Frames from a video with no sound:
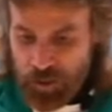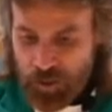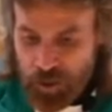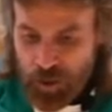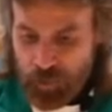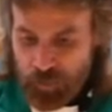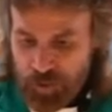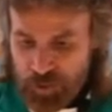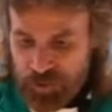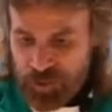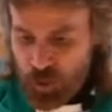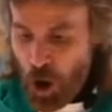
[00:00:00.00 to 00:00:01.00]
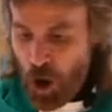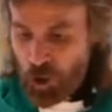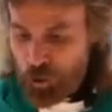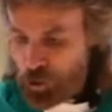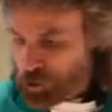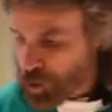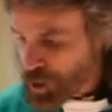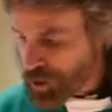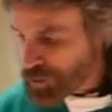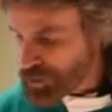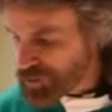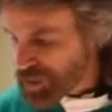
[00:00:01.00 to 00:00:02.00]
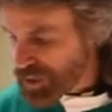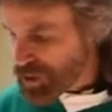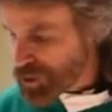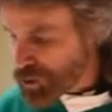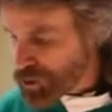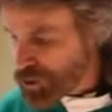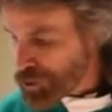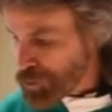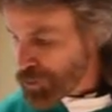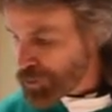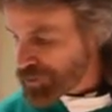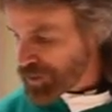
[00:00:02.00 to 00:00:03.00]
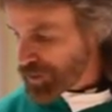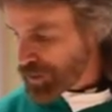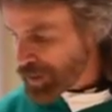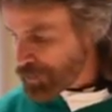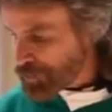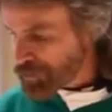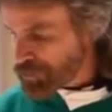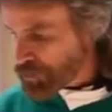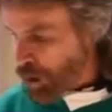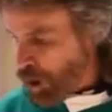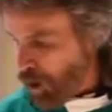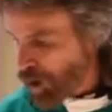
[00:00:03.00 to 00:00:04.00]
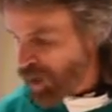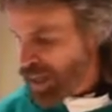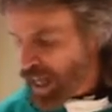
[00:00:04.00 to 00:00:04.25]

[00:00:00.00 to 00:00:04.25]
the stall, and you'll look, and you'll see these shoes in the other stall.